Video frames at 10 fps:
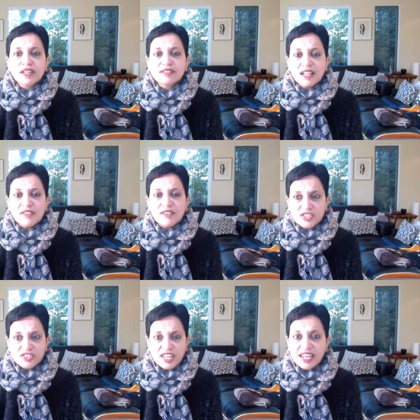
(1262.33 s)

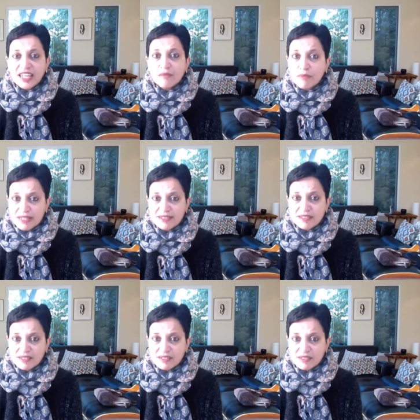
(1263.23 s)
self-sustaining
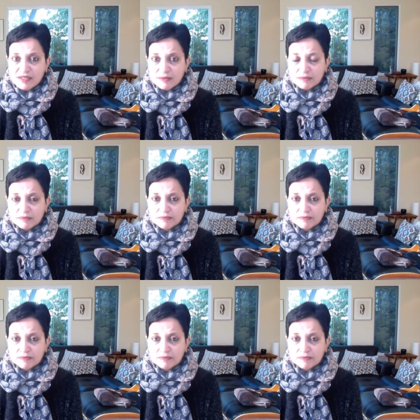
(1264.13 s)
businesses.